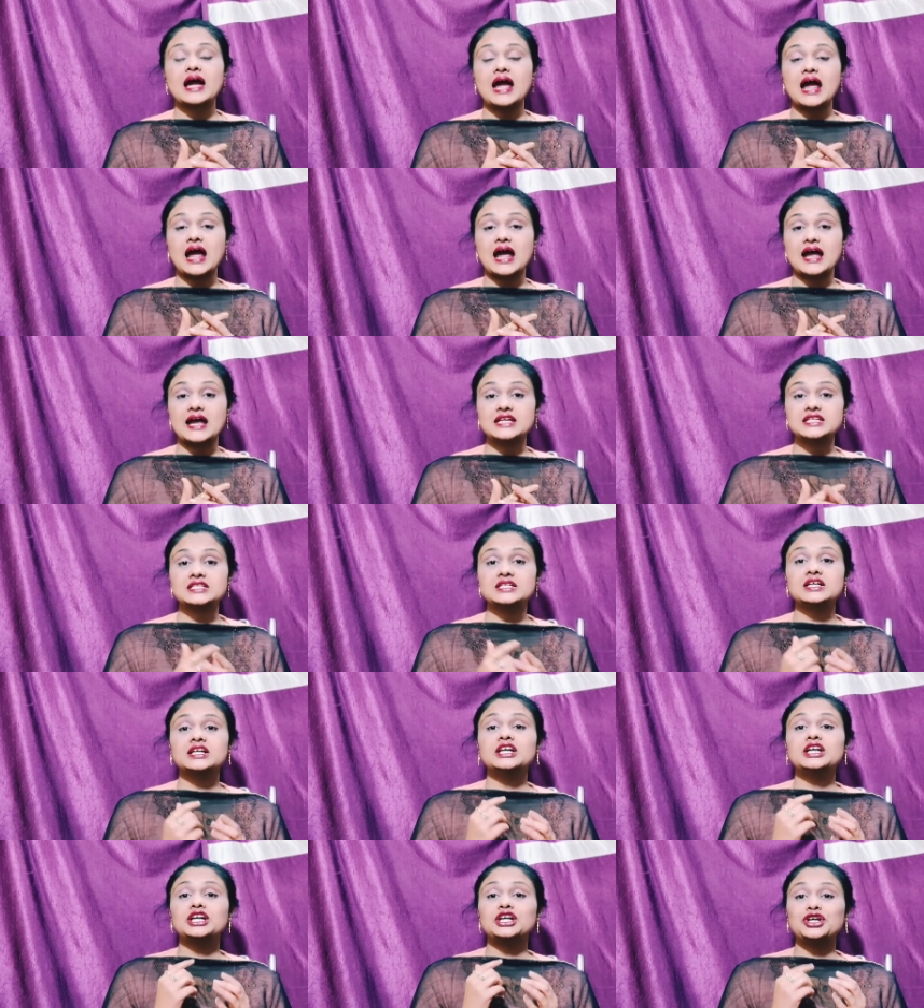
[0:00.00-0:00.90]
and
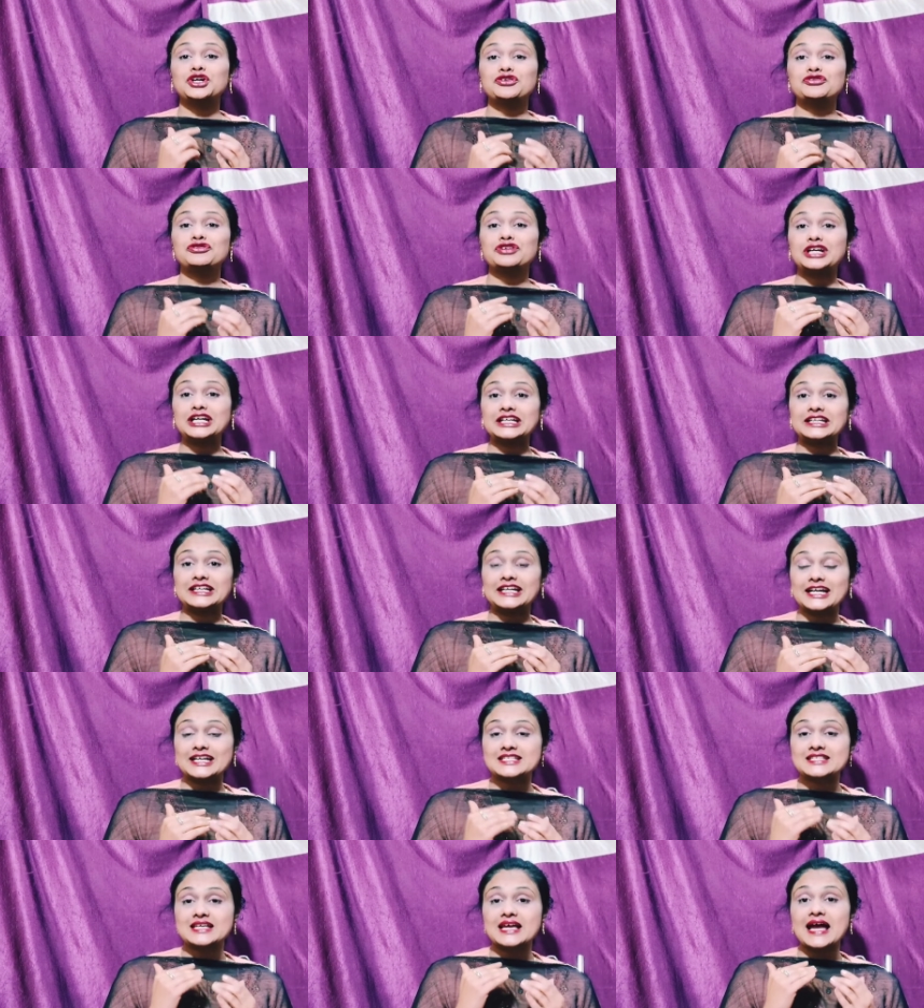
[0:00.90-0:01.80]
if it
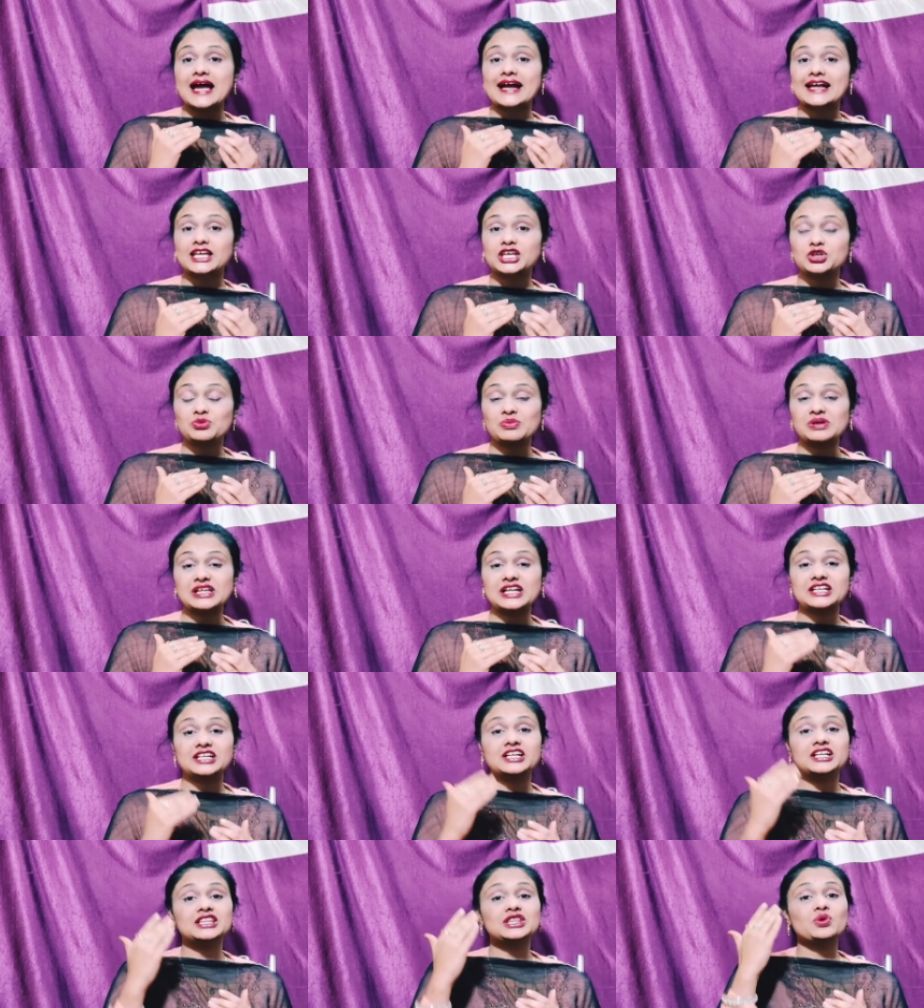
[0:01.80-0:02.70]
gets
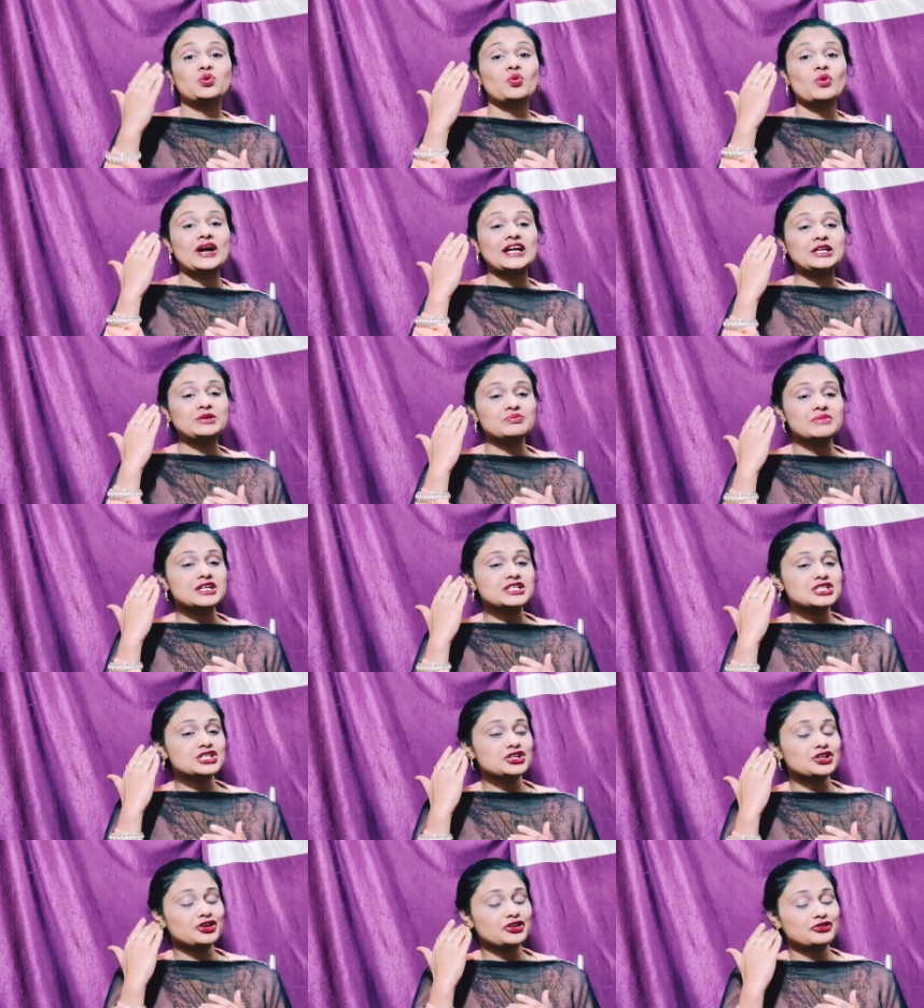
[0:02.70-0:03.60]
accumulated in the white
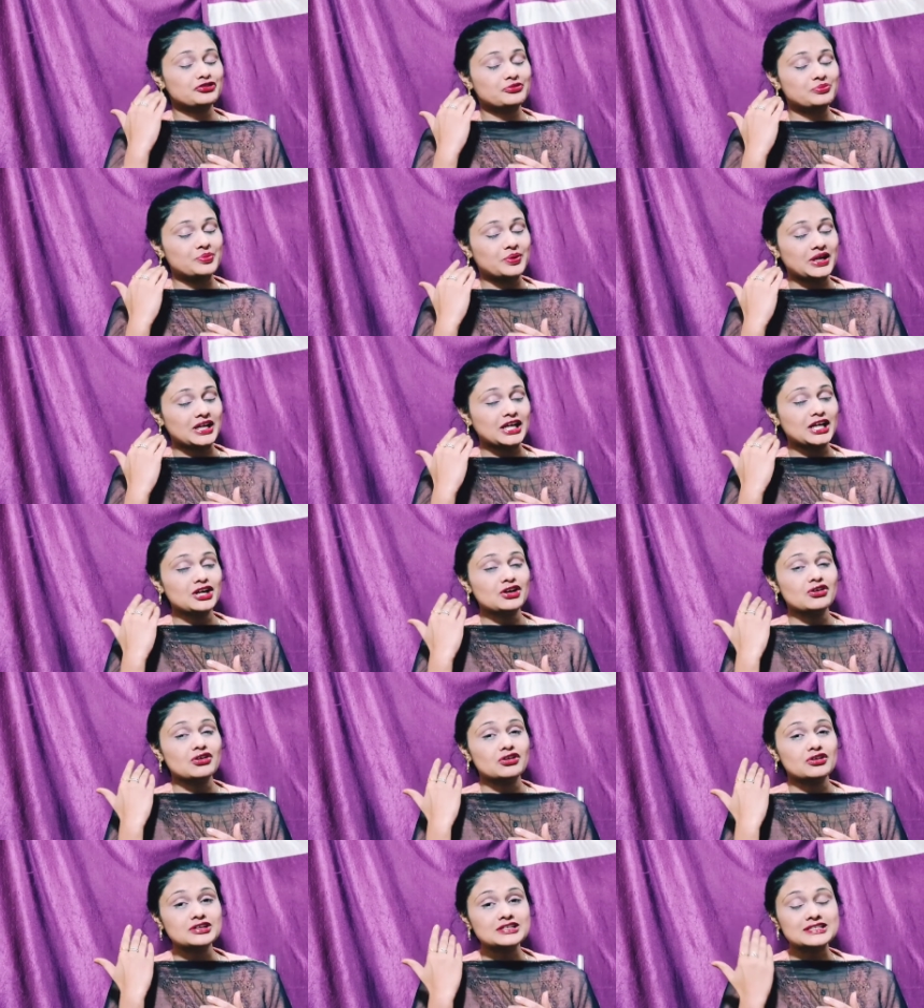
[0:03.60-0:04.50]
matter of brain
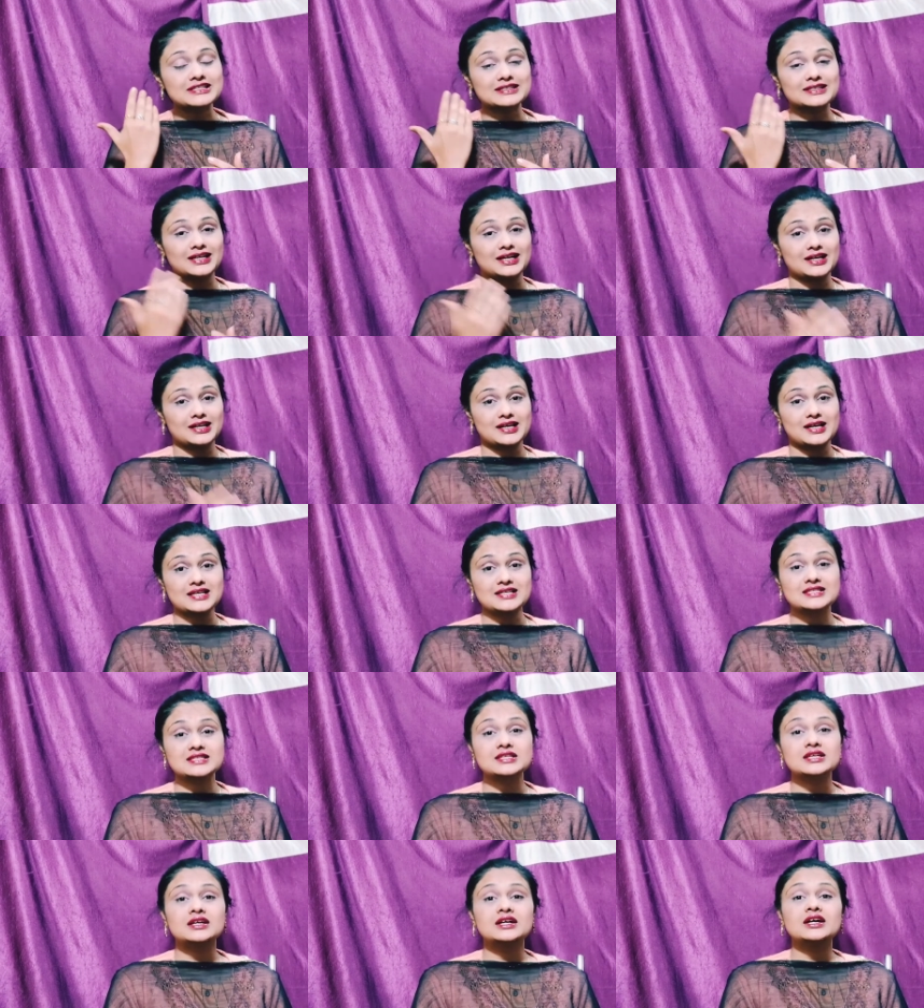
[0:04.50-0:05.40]
or
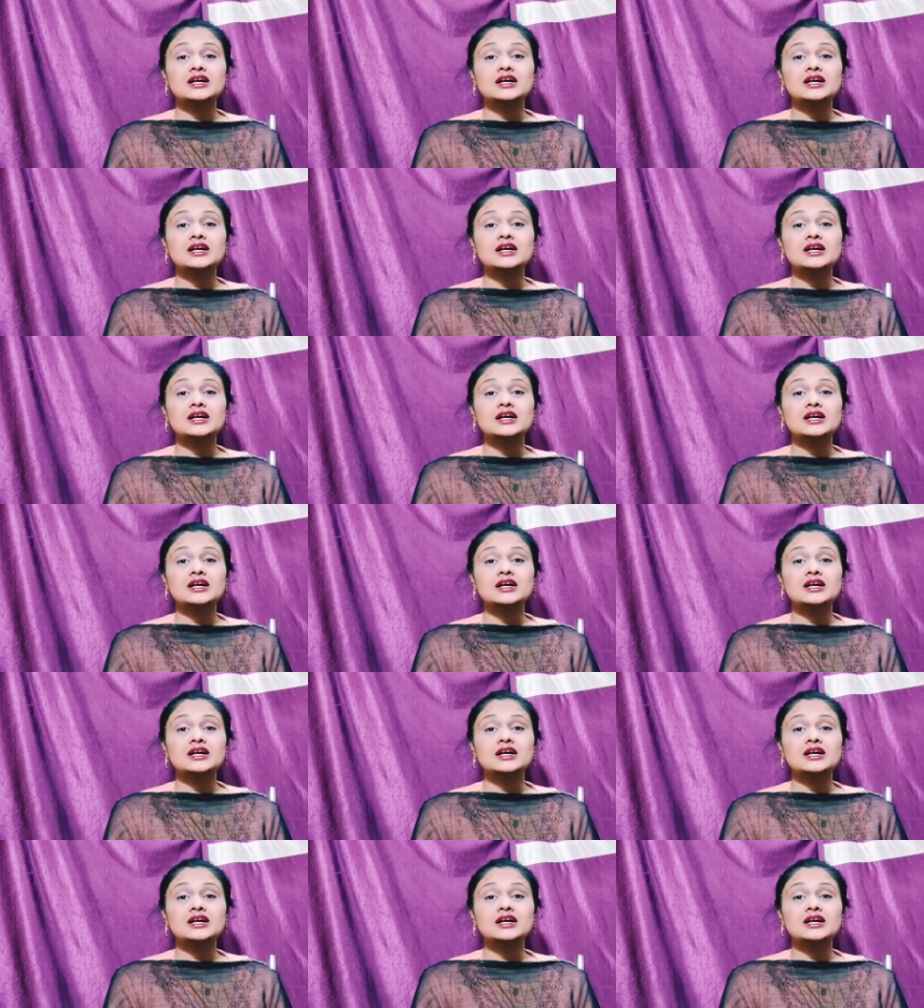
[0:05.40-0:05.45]
CNS,